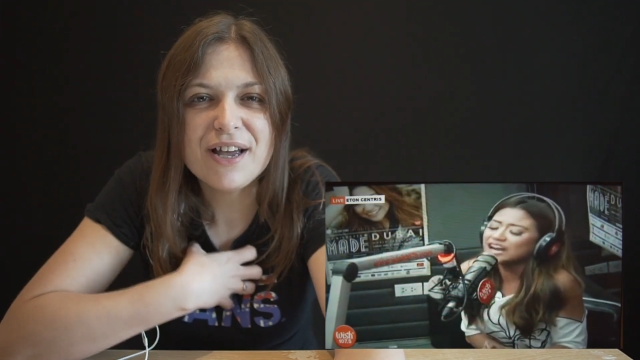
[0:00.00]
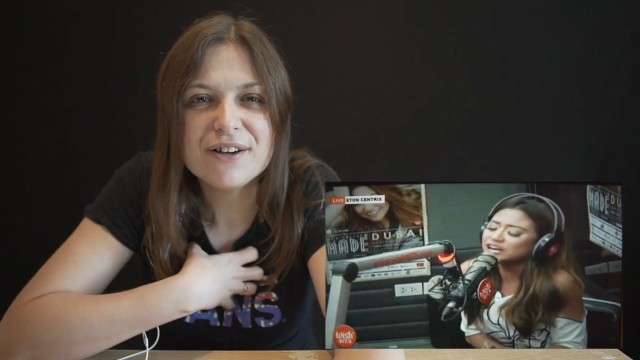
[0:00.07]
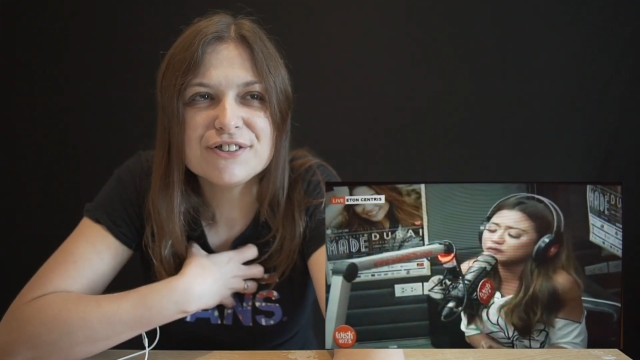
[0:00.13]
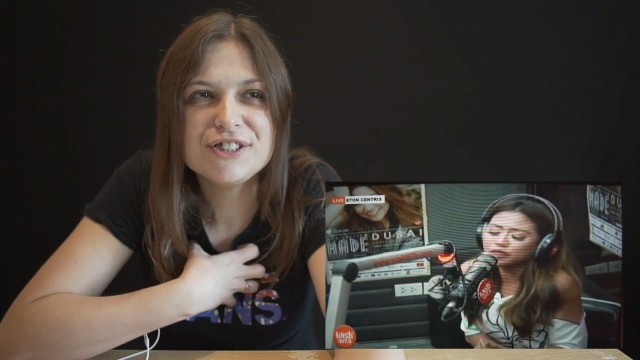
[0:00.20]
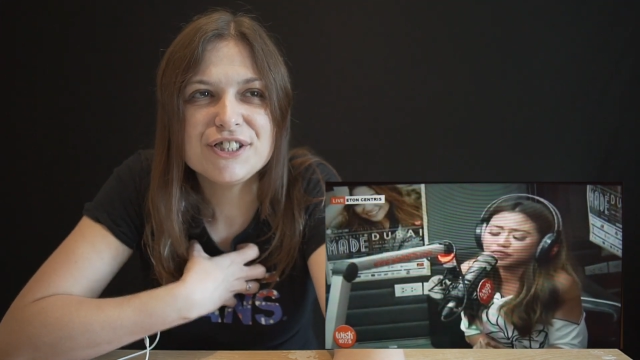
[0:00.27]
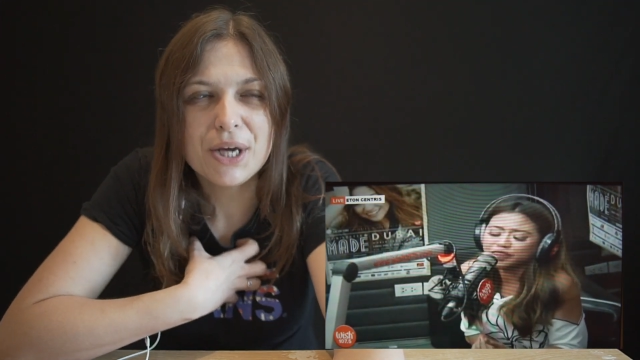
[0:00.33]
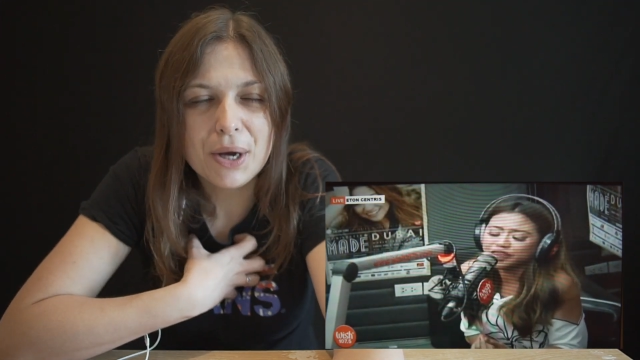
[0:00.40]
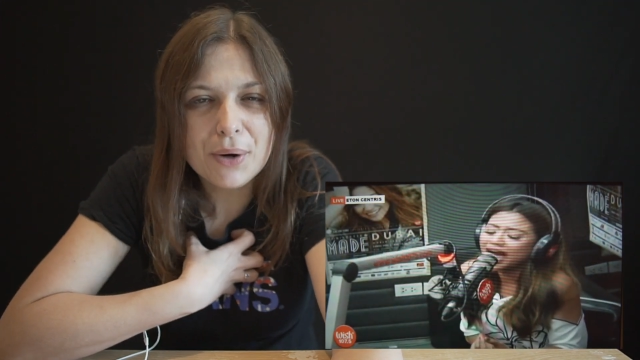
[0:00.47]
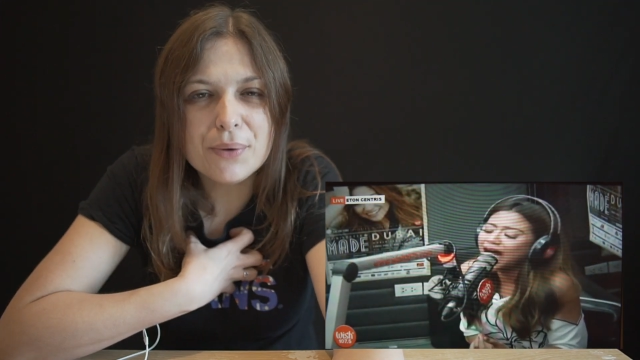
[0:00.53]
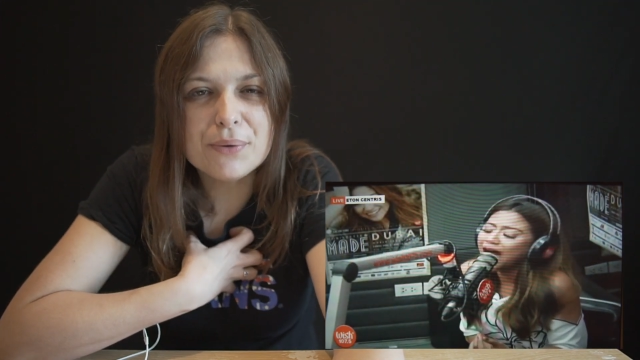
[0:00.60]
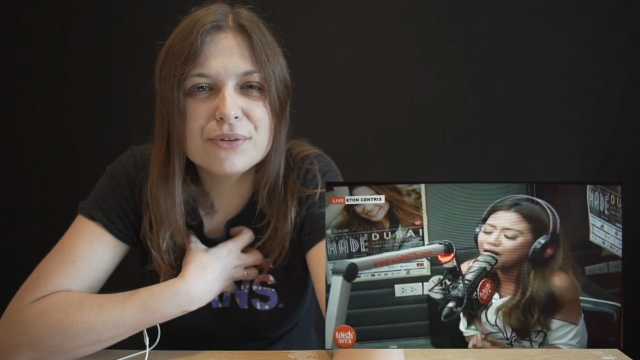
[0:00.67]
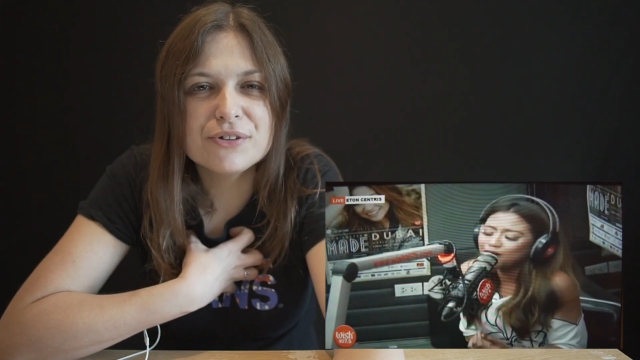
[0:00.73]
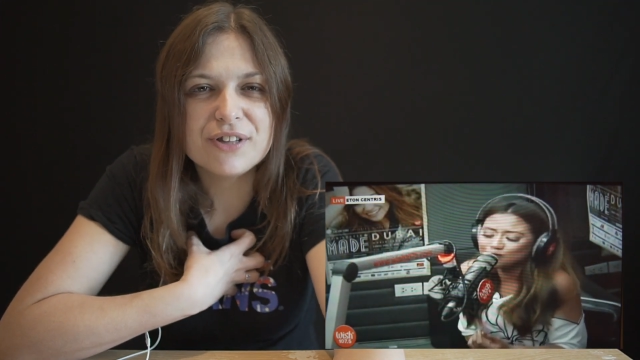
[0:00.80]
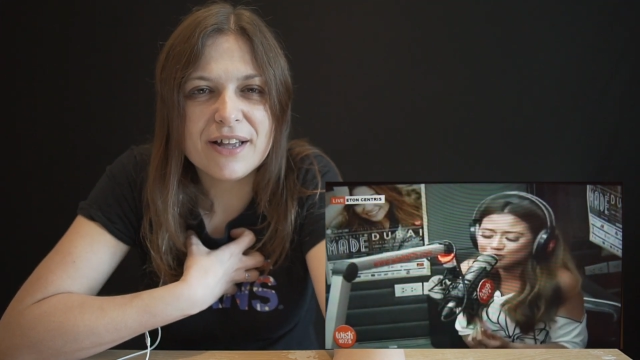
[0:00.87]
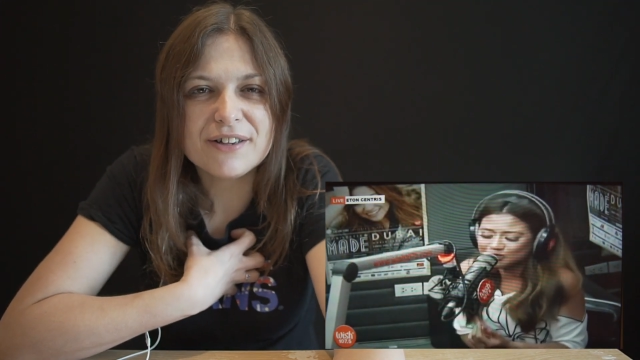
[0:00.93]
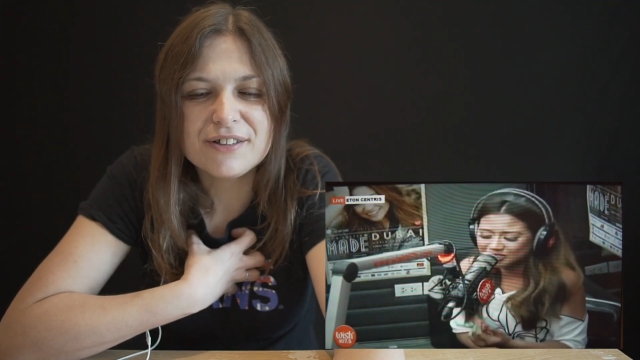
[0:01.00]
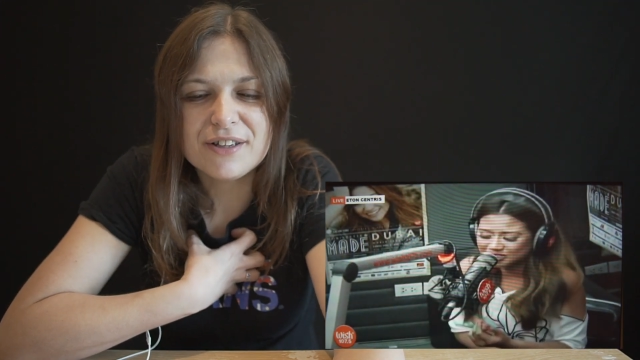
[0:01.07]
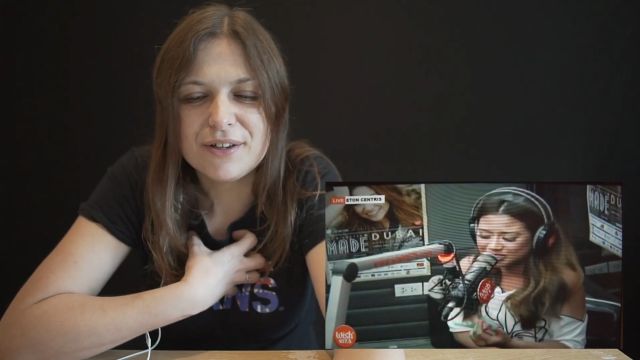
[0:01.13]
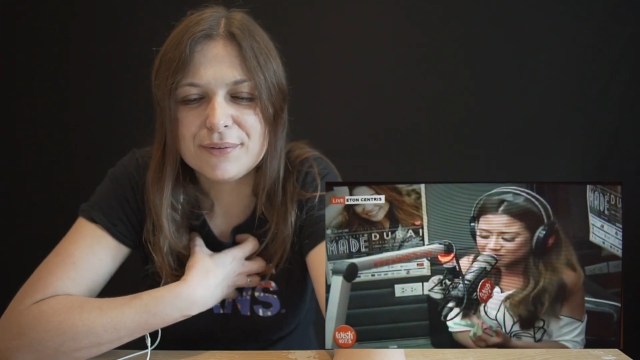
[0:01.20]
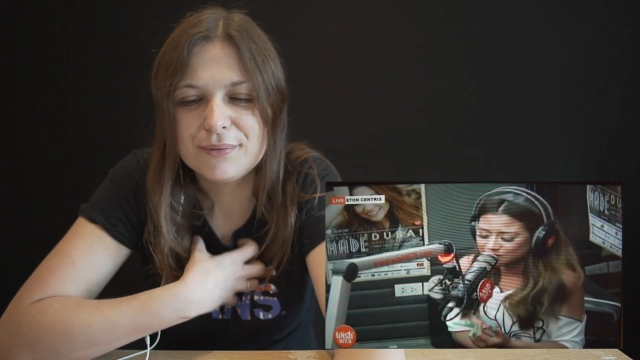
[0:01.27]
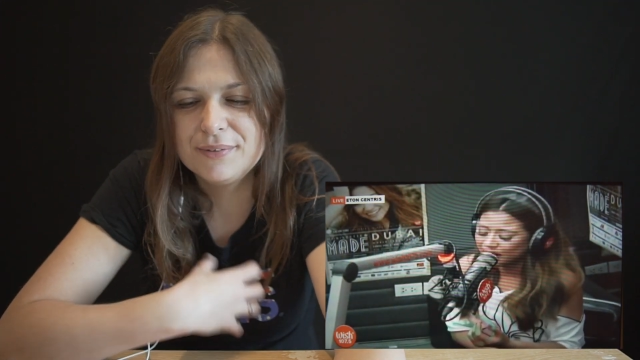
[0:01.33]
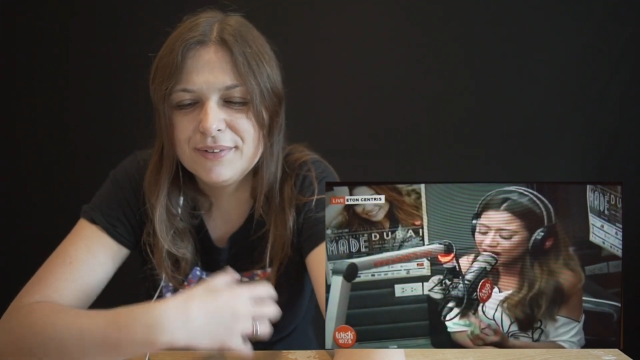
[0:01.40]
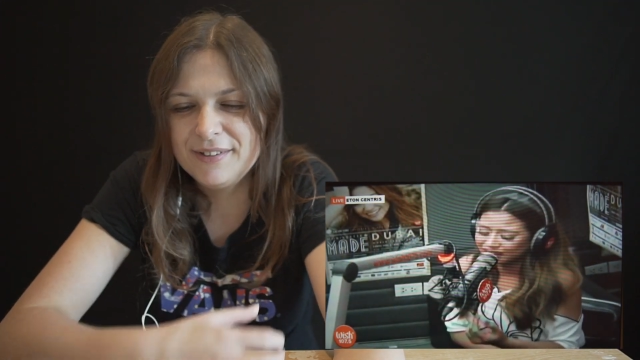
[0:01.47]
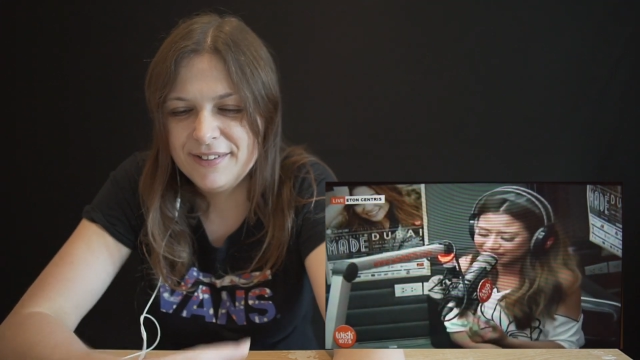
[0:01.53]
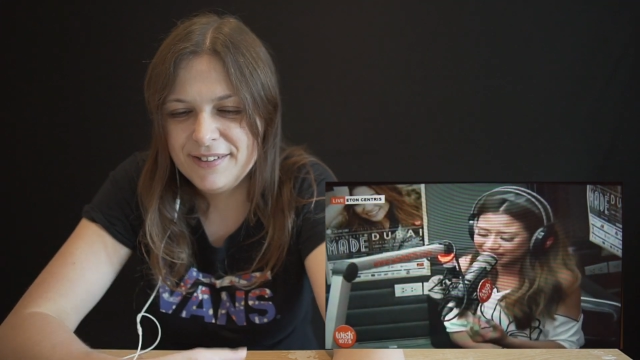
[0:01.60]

how she holds that note.